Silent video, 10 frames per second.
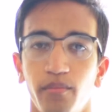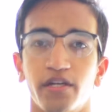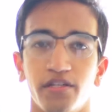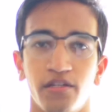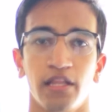
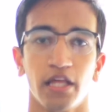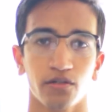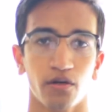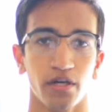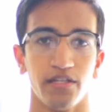Because the
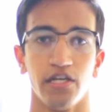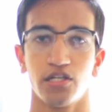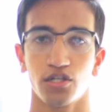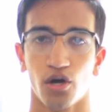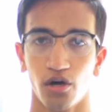electron is a
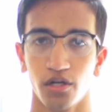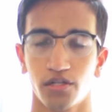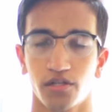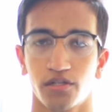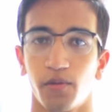
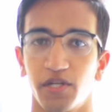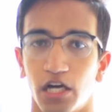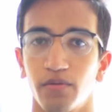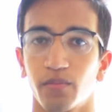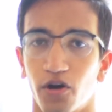charged
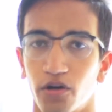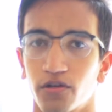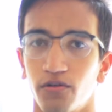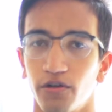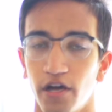subatomic
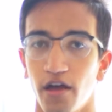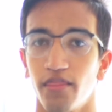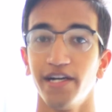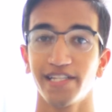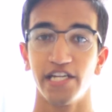particle,
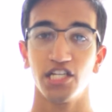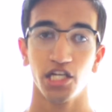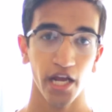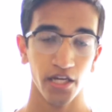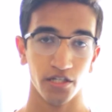there's a
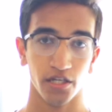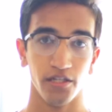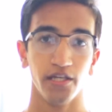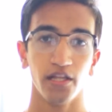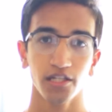change
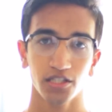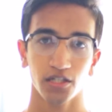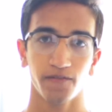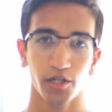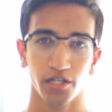in the
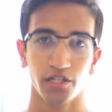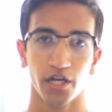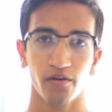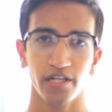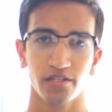electric field it
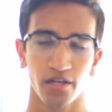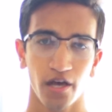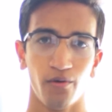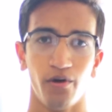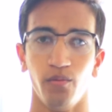generates
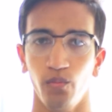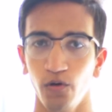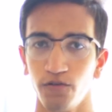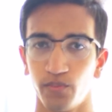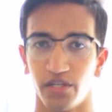when it
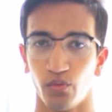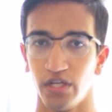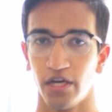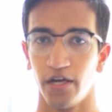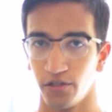moves
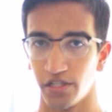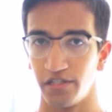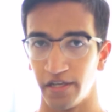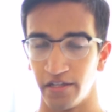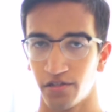between energy
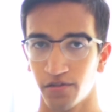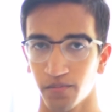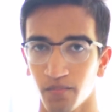states.